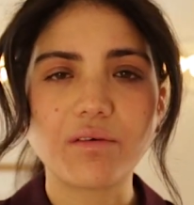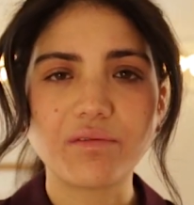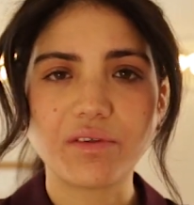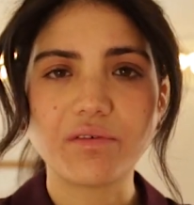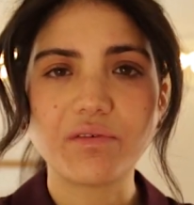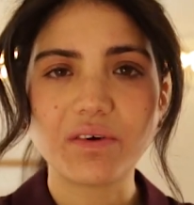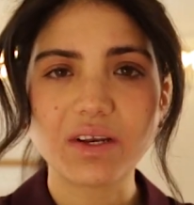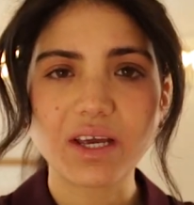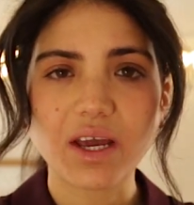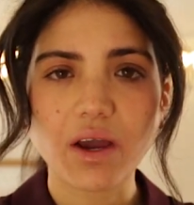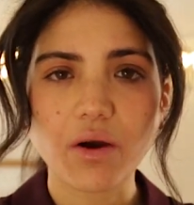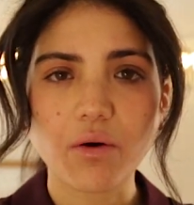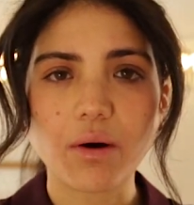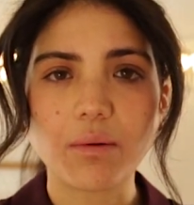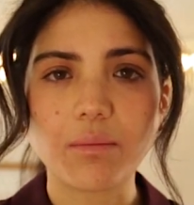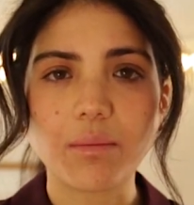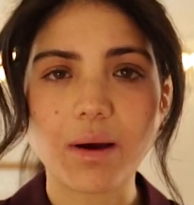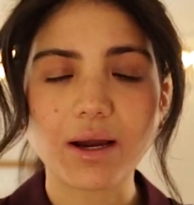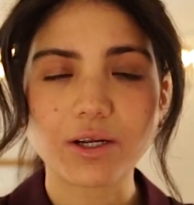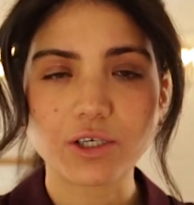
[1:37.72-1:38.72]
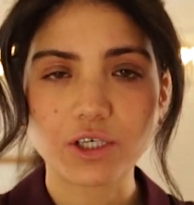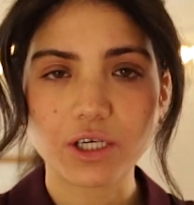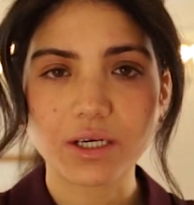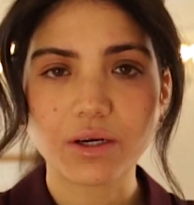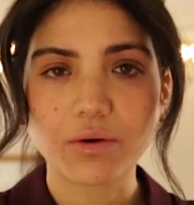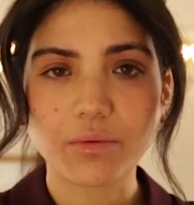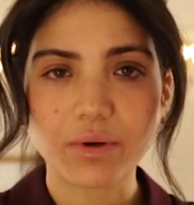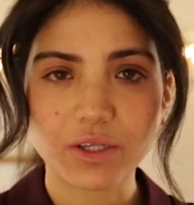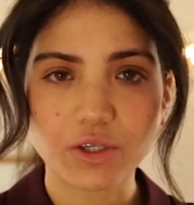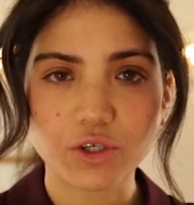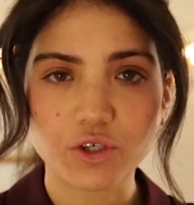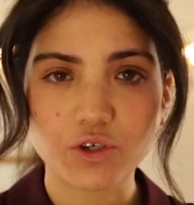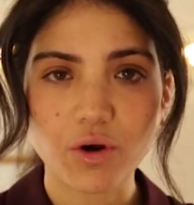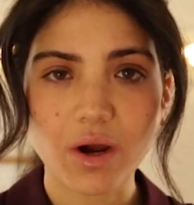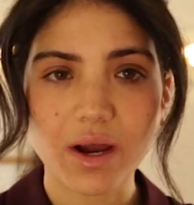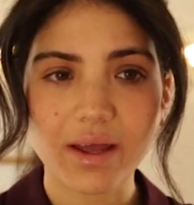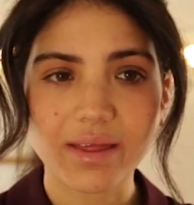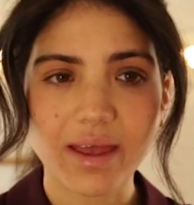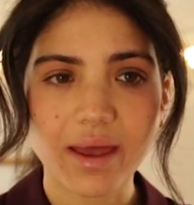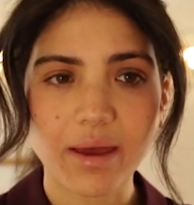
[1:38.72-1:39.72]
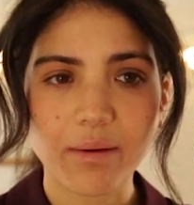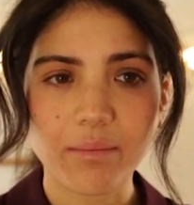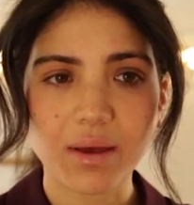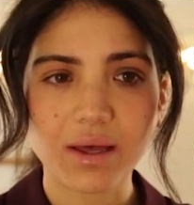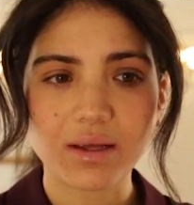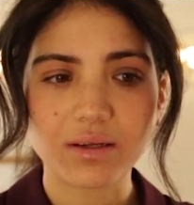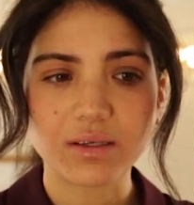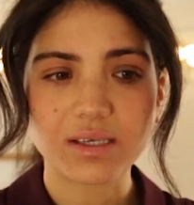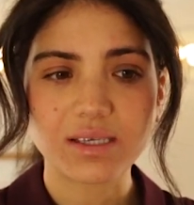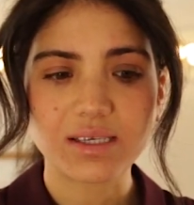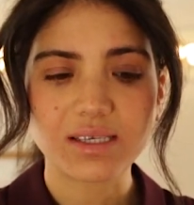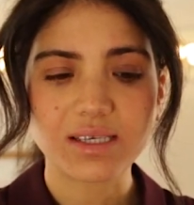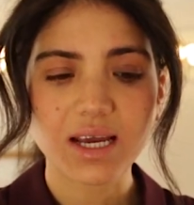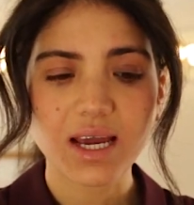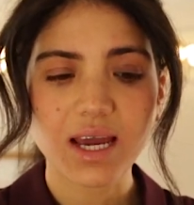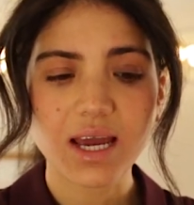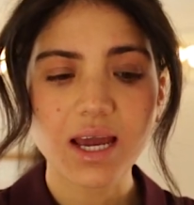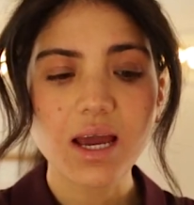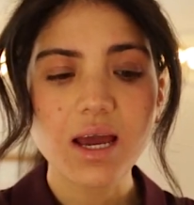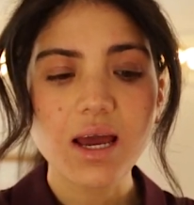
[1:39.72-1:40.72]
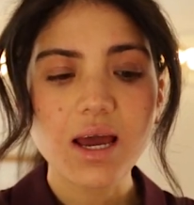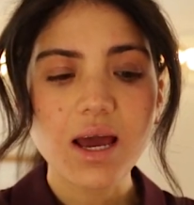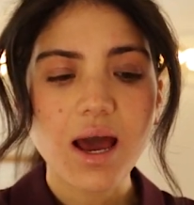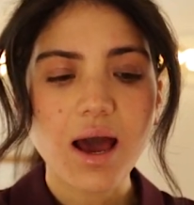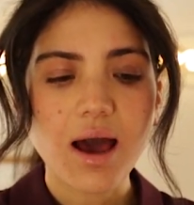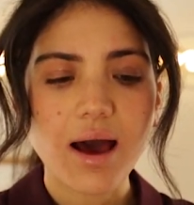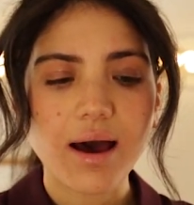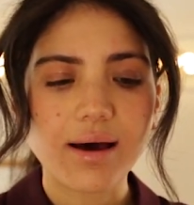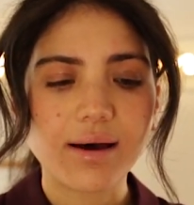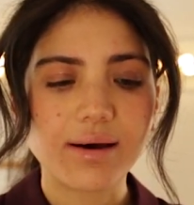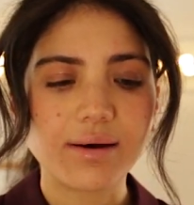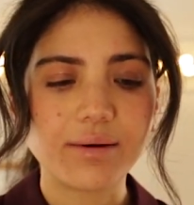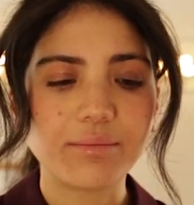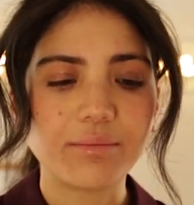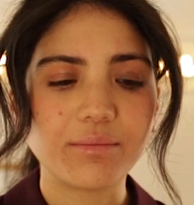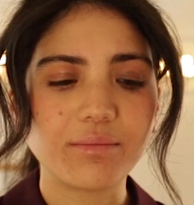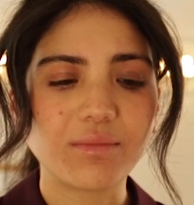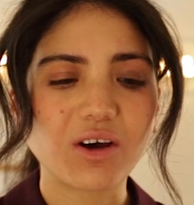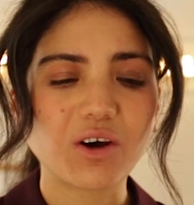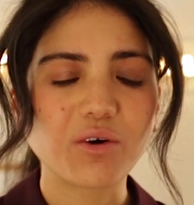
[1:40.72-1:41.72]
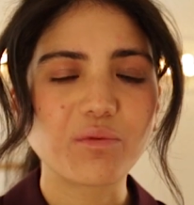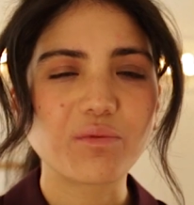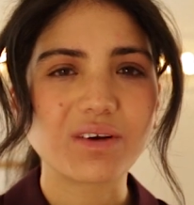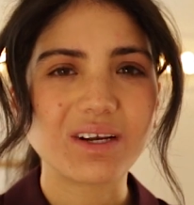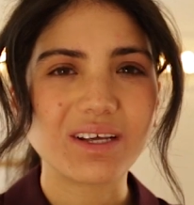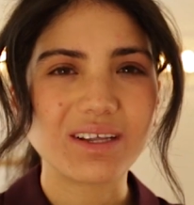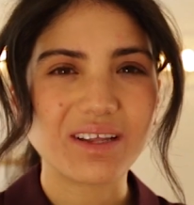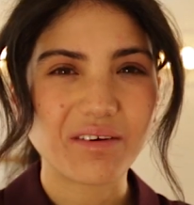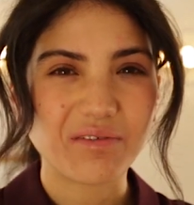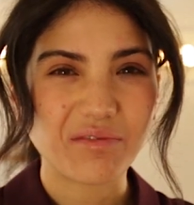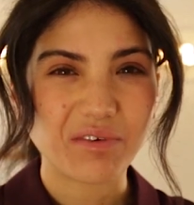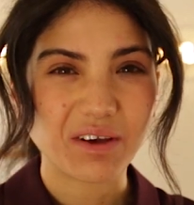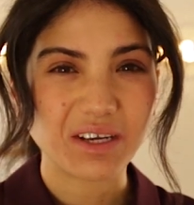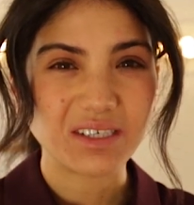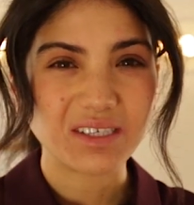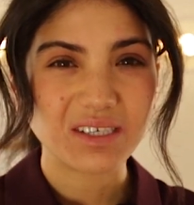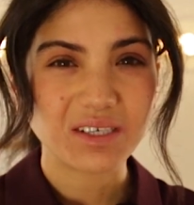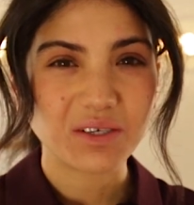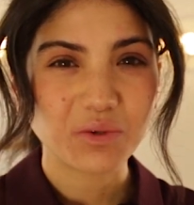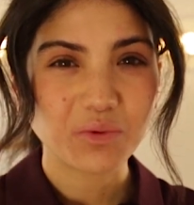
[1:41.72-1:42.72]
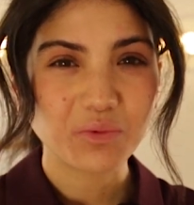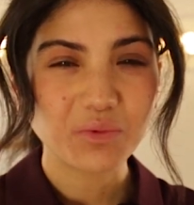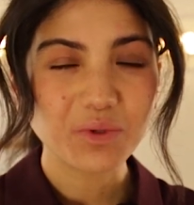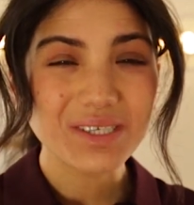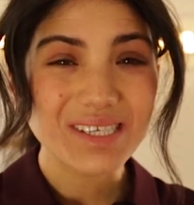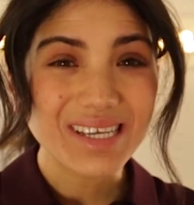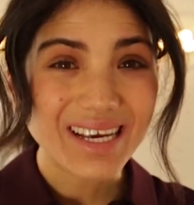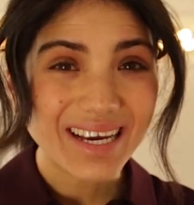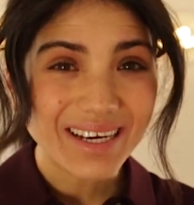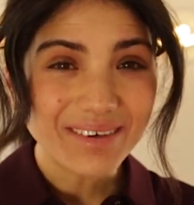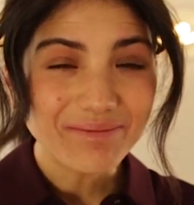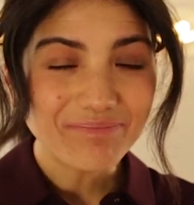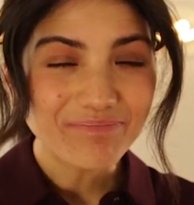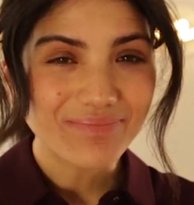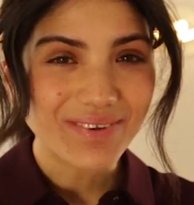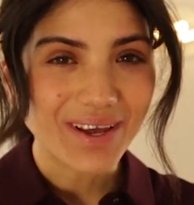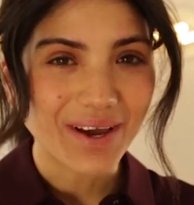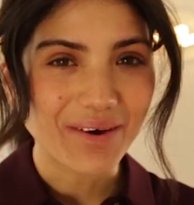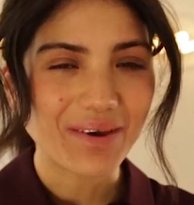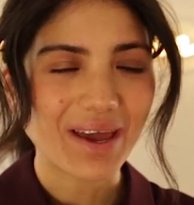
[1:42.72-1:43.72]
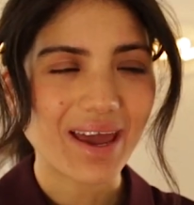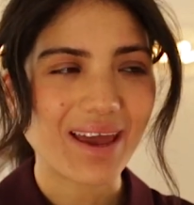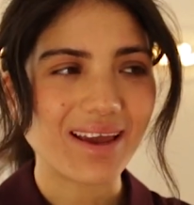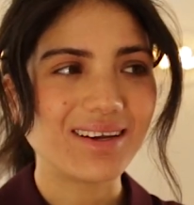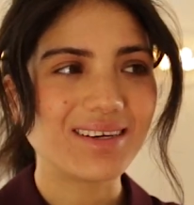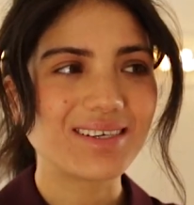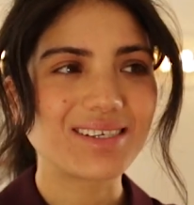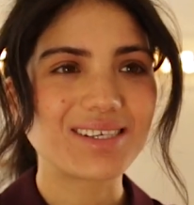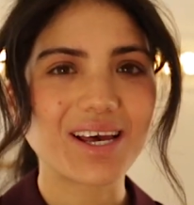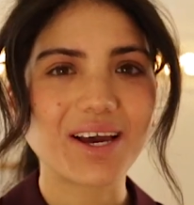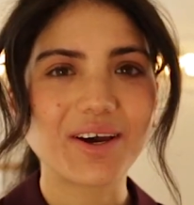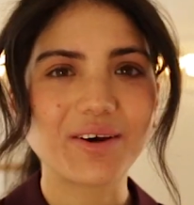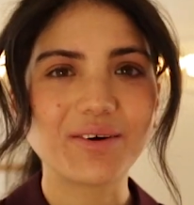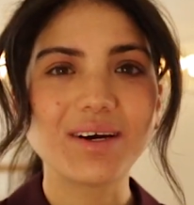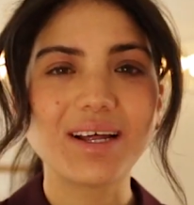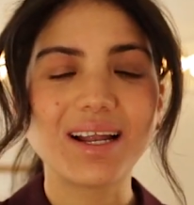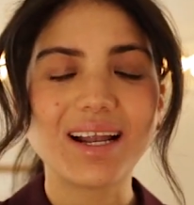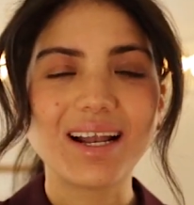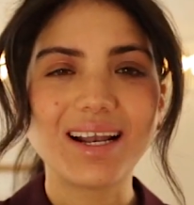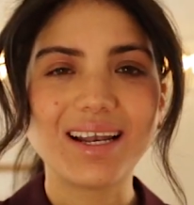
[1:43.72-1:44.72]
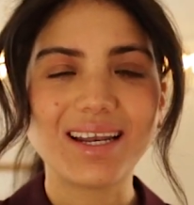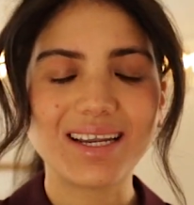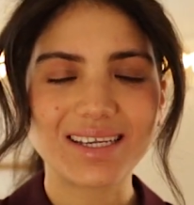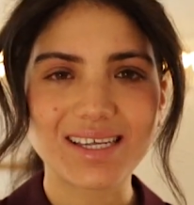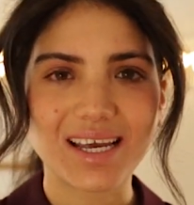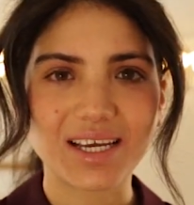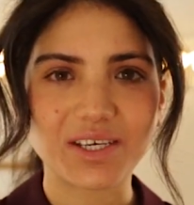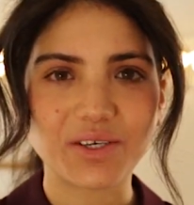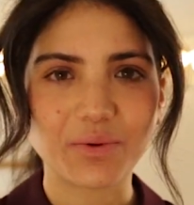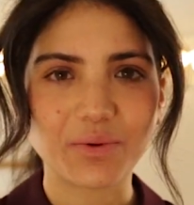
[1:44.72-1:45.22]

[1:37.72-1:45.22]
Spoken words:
the video, I'm actually going to try them and see. Hopefully they fit. We'll see. Okay, so let's get